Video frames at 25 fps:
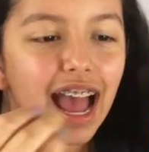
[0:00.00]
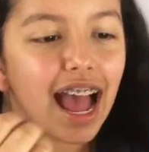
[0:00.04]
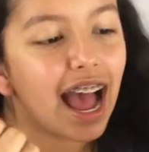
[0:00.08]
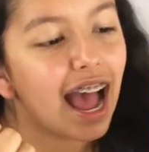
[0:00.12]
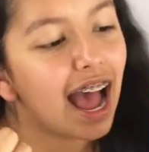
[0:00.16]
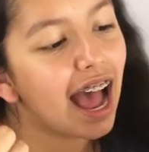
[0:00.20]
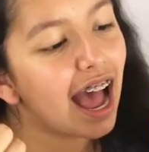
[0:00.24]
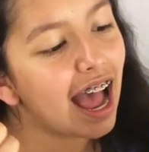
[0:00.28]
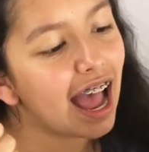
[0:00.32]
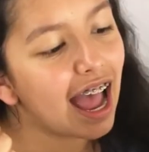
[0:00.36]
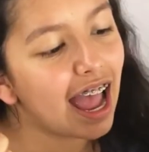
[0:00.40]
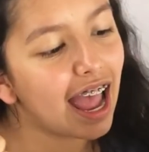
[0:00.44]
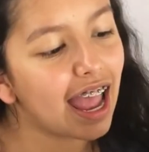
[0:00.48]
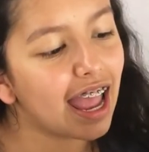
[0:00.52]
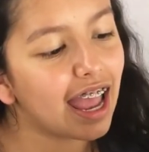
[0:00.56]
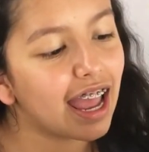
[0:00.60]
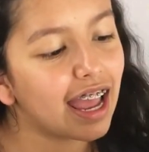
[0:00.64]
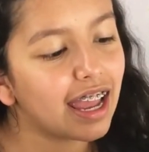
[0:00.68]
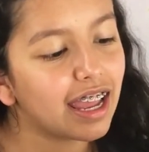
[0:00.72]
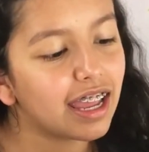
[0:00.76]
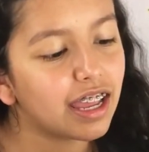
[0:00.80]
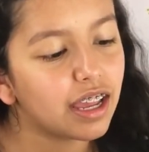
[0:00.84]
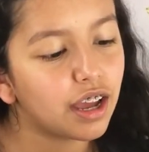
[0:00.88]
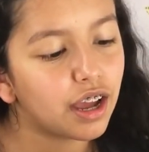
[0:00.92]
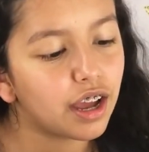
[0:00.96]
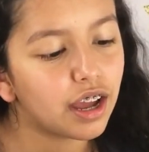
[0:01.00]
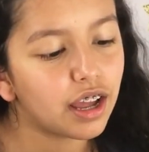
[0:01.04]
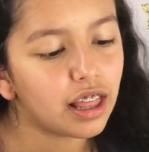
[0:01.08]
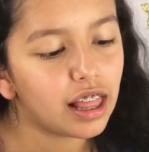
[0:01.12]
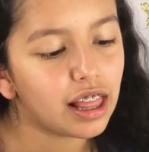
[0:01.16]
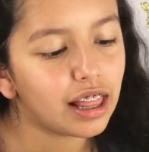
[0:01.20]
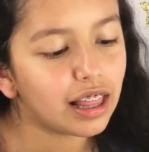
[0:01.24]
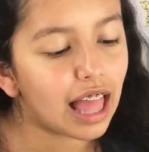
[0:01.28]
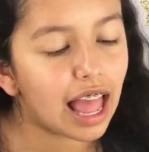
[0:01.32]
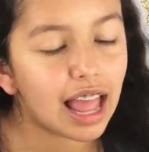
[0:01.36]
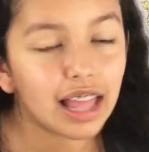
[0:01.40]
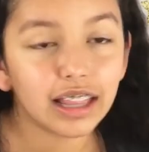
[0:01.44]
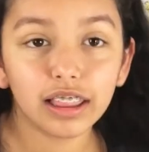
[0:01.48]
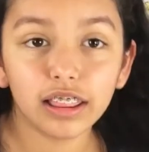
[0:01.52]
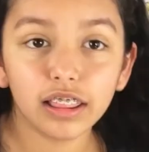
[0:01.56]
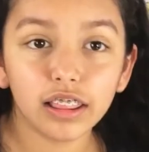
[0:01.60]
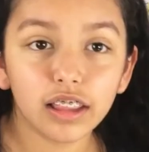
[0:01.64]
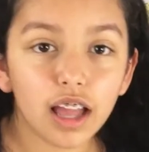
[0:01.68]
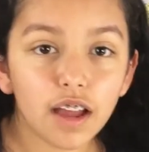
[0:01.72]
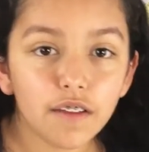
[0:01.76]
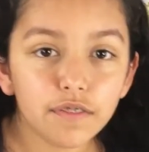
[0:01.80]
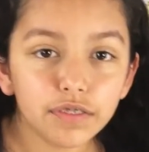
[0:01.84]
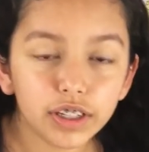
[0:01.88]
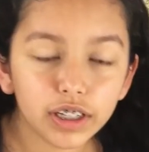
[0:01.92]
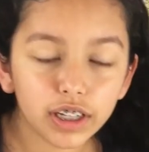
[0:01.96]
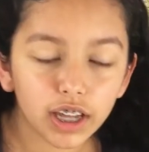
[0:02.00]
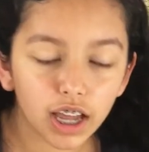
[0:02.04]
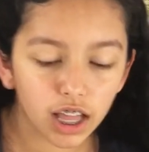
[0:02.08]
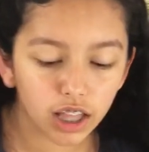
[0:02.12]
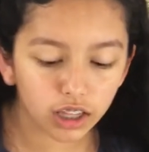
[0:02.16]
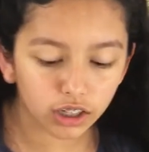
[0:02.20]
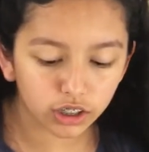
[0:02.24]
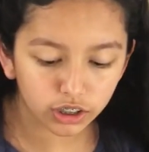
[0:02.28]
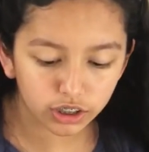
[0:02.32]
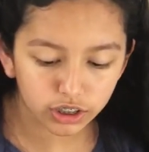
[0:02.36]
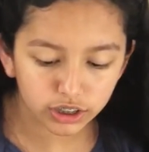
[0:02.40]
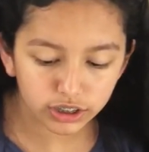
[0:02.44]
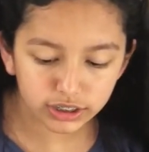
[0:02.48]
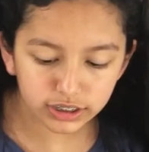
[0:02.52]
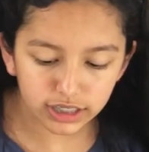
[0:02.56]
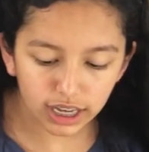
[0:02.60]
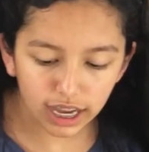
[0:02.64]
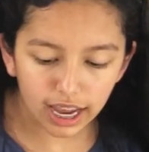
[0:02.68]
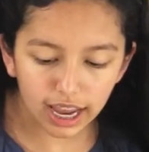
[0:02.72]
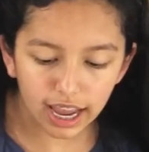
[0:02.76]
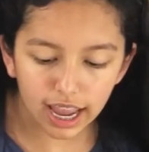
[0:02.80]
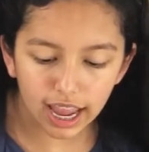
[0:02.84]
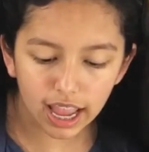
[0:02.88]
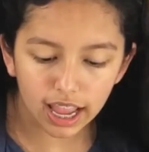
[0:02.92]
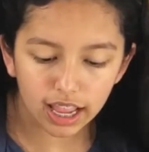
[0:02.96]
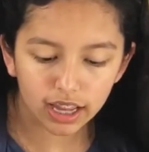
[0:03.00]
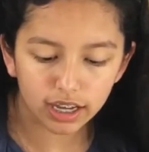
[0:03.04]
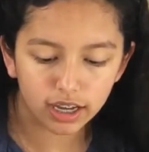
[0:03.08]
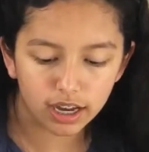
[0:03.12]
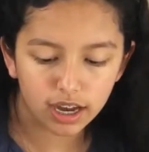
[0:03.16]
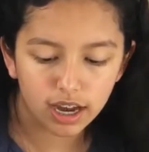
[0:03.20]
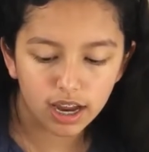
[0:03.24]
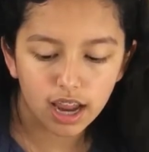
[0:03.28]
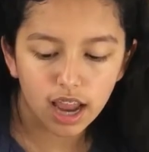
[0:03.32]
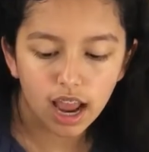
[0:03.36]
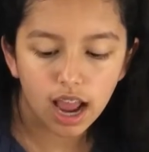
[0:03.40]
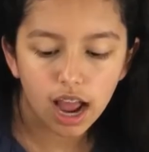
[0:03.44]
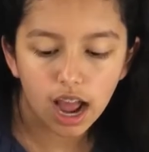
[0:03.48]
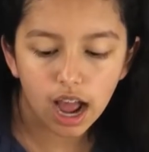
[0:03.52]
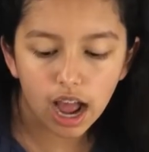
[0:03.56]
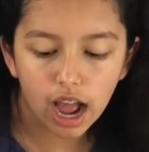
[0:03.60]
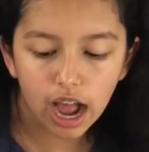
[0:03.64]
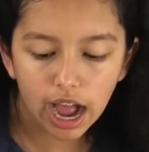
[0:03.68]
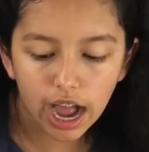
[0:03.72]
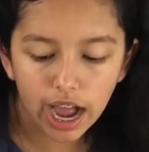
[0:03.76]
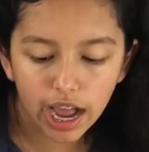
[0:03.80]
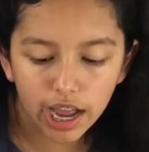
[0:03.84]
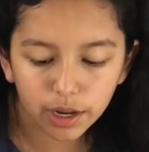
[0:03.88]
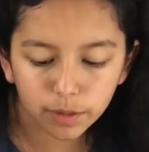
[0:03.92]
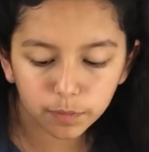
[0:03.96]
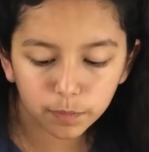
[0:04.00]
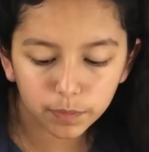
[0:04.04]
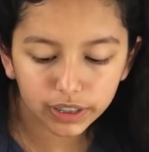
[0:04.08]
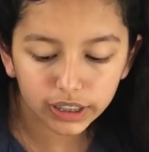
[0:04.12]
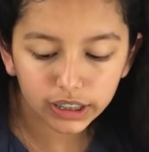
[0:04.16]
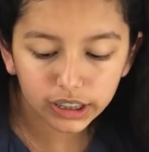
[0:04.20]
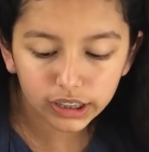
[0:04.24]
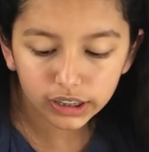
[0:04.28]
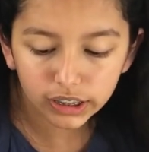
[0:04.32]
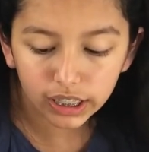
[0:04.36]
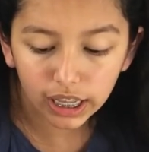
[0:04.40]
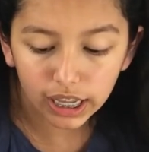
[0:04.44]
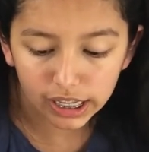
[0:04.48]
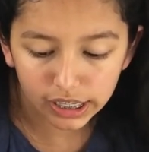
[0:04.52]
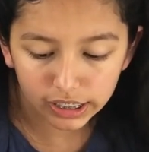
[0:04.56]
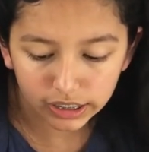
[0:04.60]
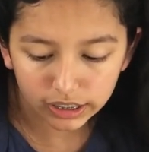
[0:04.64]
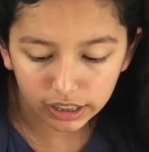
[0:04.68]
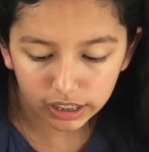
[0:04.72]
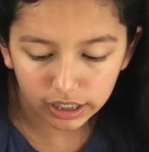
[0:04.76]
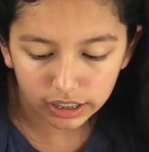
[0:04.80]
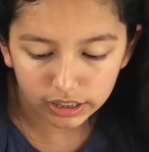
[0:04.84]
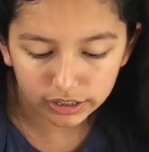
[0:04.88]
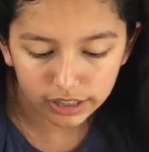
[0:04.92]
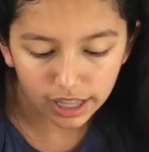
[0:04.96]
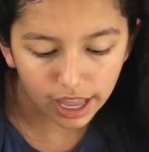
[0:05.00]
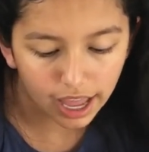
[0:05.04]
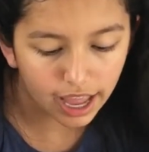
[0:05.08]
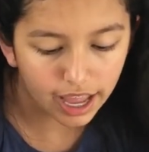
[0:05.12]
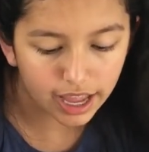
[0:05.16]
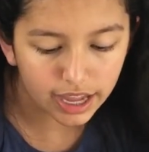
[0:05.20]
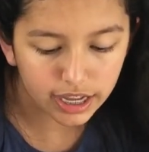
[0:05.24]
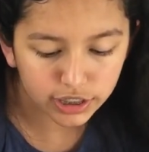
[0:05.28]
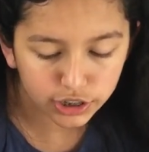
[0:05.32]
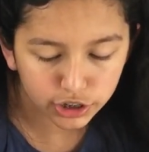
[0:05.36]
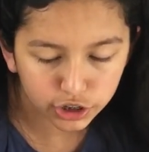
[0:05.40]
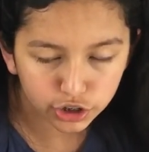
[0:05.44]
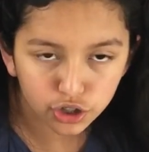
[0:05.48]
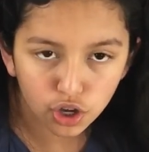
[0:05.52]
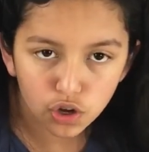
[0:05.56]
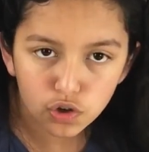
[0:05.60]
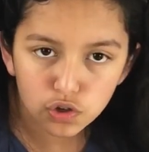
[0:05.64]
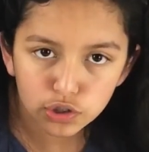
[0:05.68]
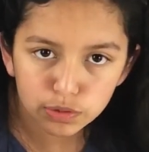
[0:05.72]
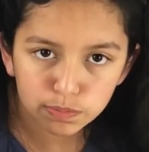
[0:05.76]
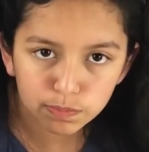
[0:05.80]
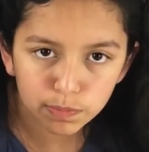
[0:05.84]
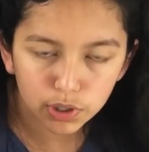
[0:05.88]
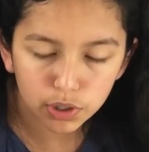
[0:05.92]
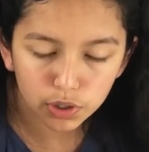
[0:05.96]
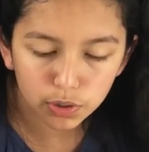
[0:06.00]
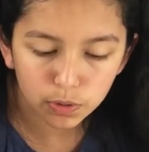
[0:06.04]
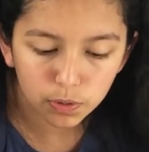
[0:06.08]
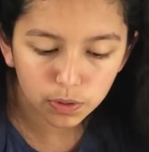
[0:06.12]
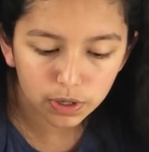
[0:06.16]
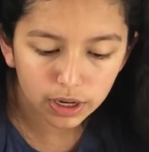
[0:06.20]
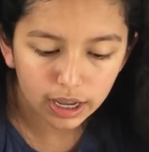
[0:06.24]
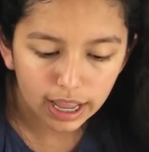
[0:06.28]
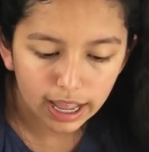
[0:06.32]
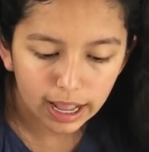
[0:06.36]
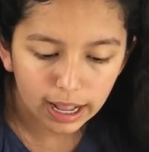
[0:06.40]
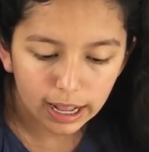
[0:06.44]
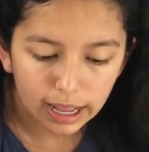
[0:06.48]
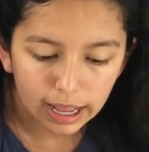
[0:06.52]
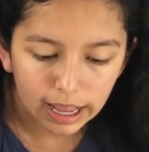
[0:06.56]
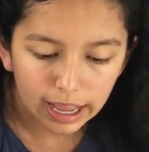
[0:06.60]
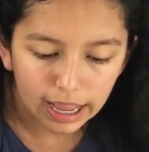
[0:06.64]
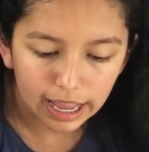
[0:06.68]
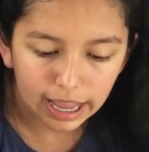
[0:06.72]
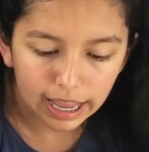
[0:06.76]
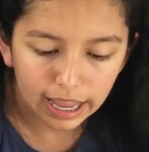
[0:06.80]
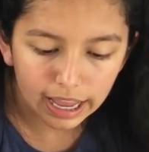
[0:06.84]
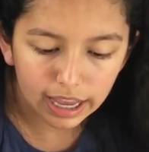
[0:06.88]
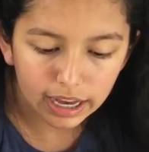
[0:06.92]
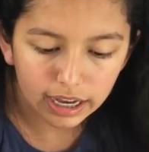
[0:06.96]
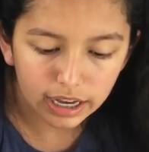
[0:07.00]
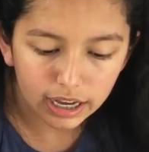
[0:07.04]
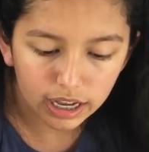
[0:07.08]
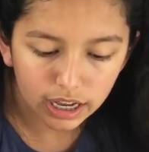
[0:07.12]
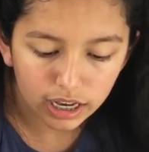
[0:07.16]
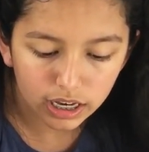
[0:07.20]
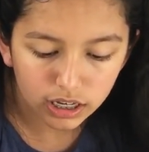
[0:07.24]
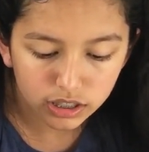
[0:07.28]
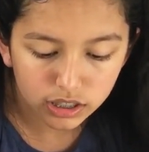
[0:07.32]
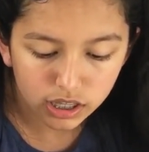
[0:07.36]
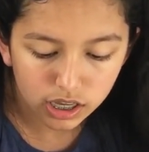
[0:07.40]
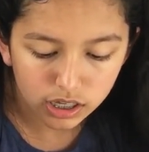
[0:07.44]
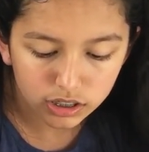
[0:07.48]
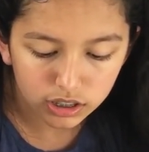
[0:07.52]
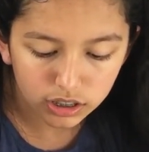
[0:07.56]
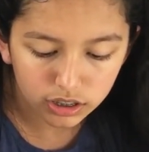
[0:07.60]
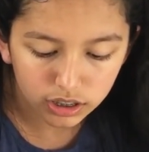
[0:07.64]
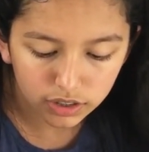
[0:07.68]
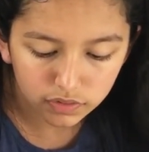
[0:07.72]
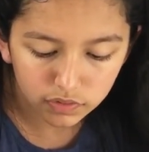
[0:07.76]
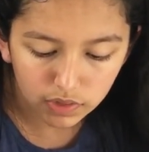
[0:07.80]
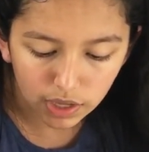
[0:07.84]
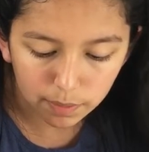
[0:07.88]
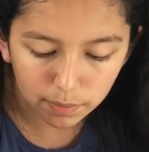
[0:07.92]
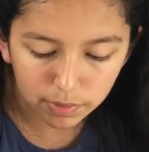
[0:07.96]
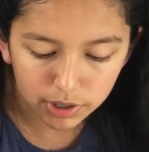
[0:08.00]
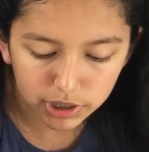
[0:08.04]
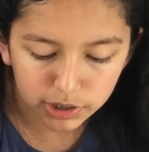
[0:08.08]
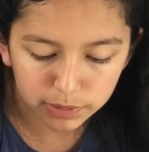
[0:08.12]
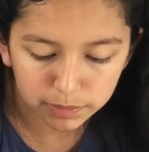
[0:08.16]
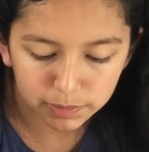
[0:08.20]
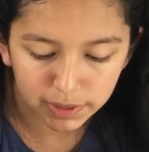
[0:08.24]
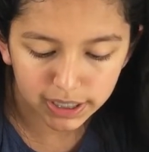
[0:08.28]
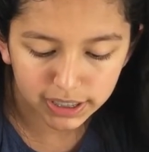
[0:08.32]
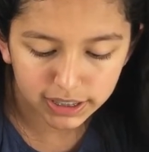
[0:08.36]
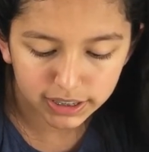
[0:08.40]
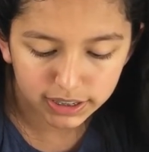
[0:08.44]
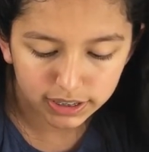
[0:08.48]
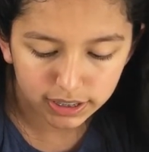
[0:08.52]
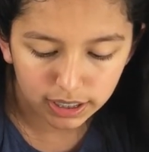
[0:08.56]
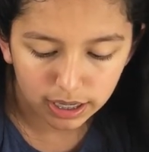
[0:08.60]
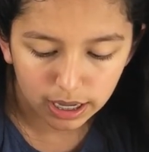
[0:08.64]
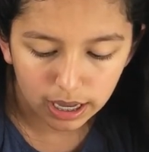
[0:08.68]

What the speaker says: I love the colors and I really like that it's so smooth and it doesn't leave that much mess.